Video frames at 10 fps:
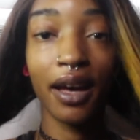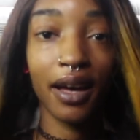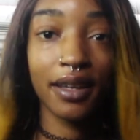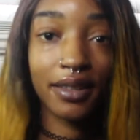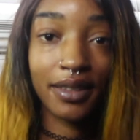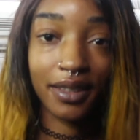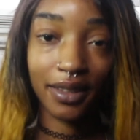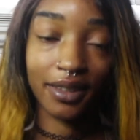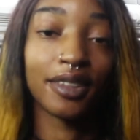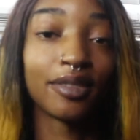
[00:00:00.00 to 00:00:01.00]
And
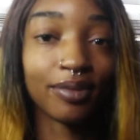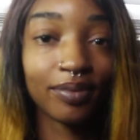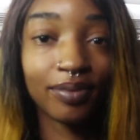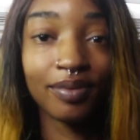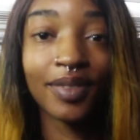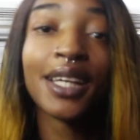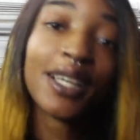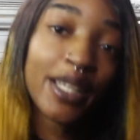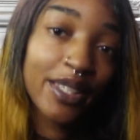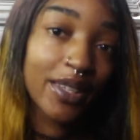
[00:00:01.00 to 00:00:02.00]
yeah.
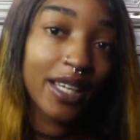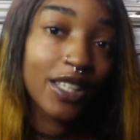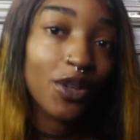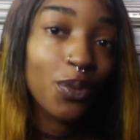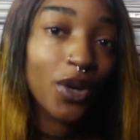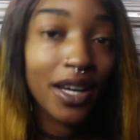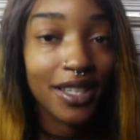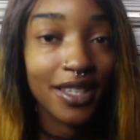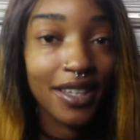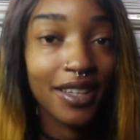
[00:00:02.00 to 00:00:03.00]
So thanks for
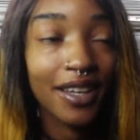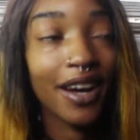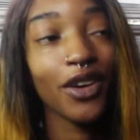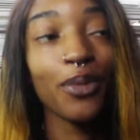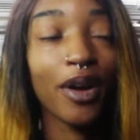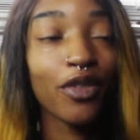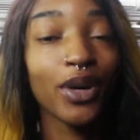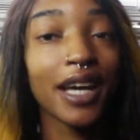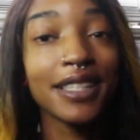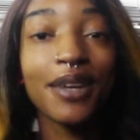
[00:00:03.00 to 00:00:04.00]
watching. I hope
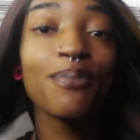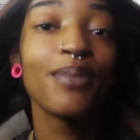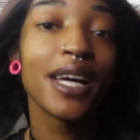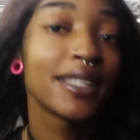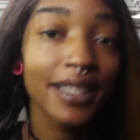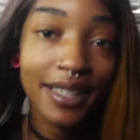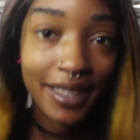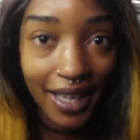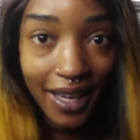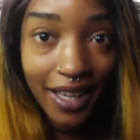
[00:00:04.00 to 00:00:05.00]
everyone has an amazing
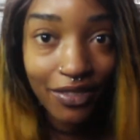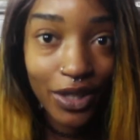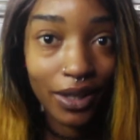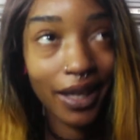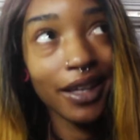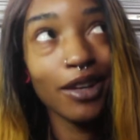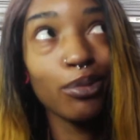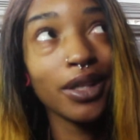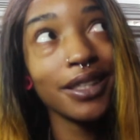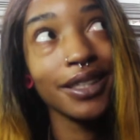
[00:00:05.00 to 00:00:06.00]
day. If you like it,
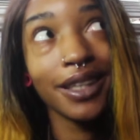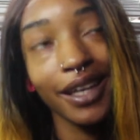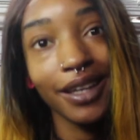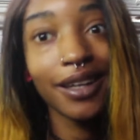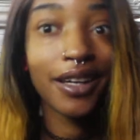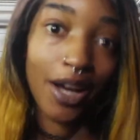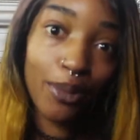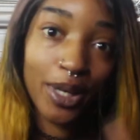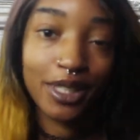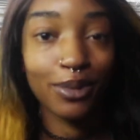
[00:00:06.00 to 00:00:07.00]
please like it,
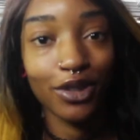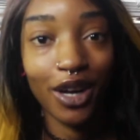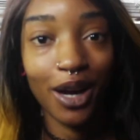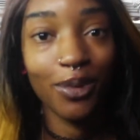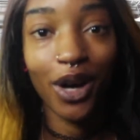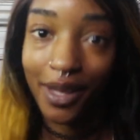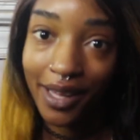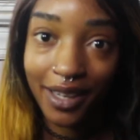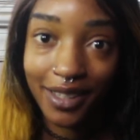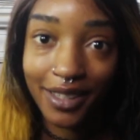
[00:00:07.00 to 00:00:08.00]
comment, subscribe, all
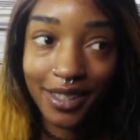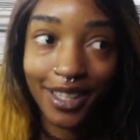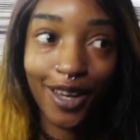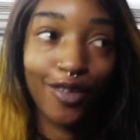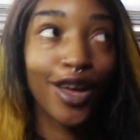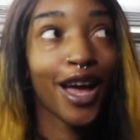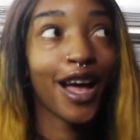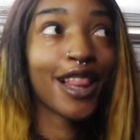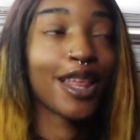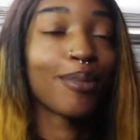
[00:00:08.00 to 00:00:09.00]
that good stuff.
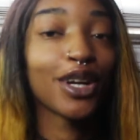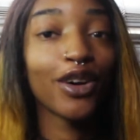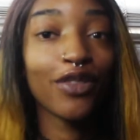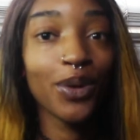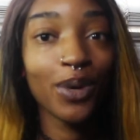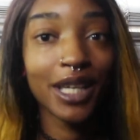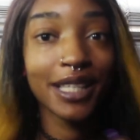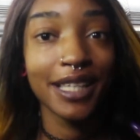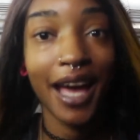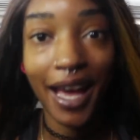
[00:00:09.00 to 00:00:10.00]
Let me know if you want to
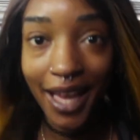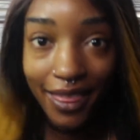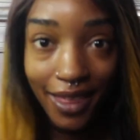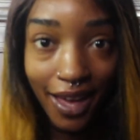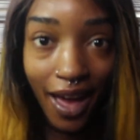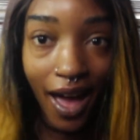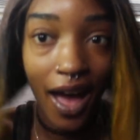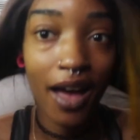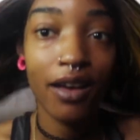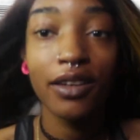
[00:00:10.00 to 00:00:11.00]
see anything
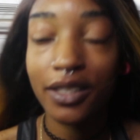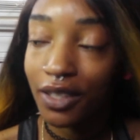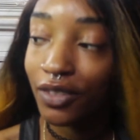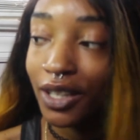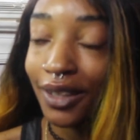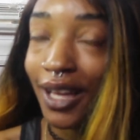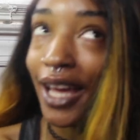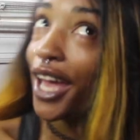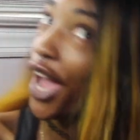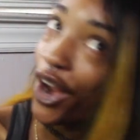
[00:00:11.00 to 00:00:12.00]
else. If you
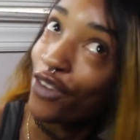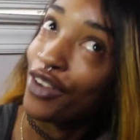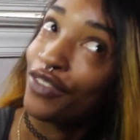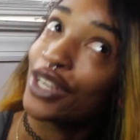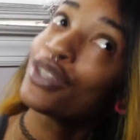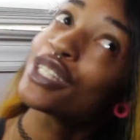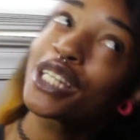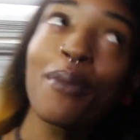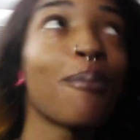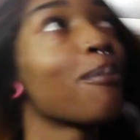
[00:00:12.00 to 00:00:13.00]
like hair reviews,
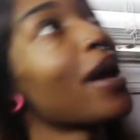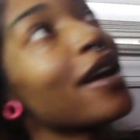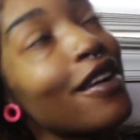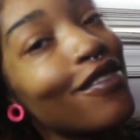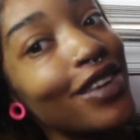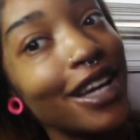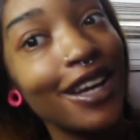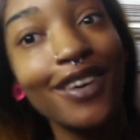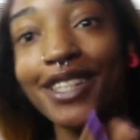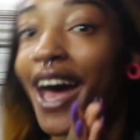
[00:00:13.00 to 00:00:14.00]
makeup
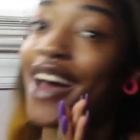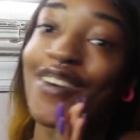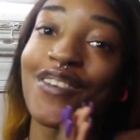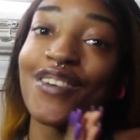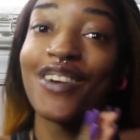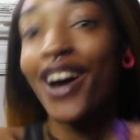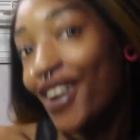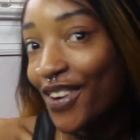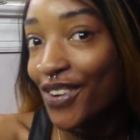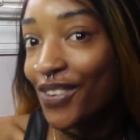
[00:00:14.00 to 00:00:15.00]
videos, I don't
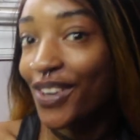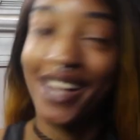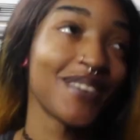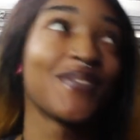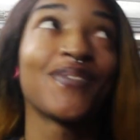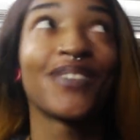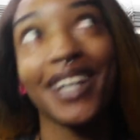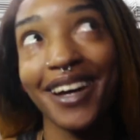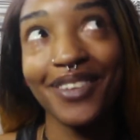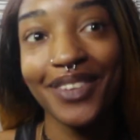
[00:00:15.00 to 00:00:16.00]
know,
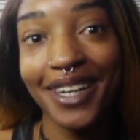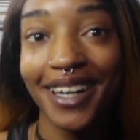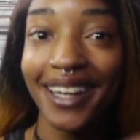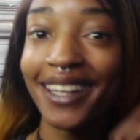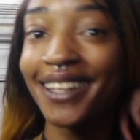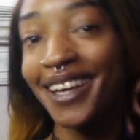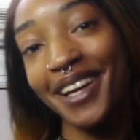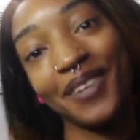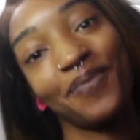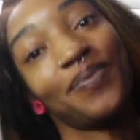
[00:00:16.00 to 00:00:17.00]
whatever.
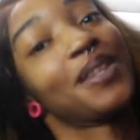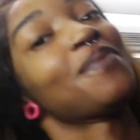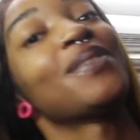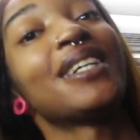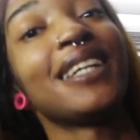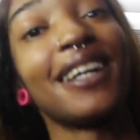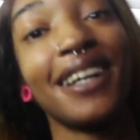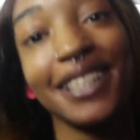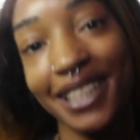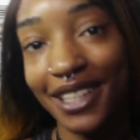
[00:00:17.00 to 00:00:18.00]
But yeah,
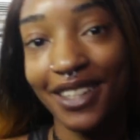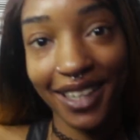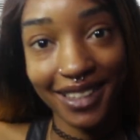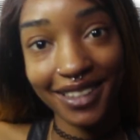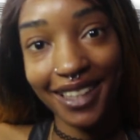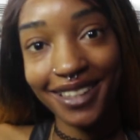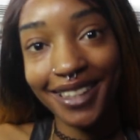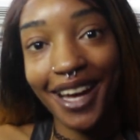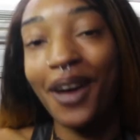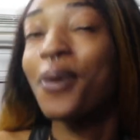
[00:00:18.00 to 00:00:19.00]
I'll see you guys next
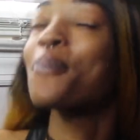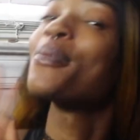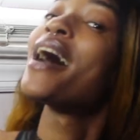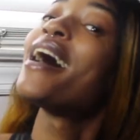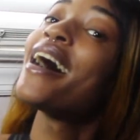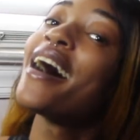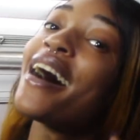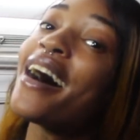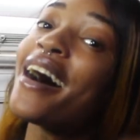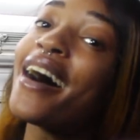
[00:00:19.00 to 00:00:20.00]
time.
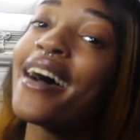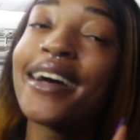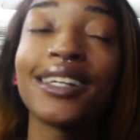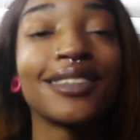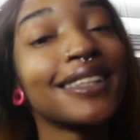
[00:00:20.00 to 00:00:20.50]
Bye.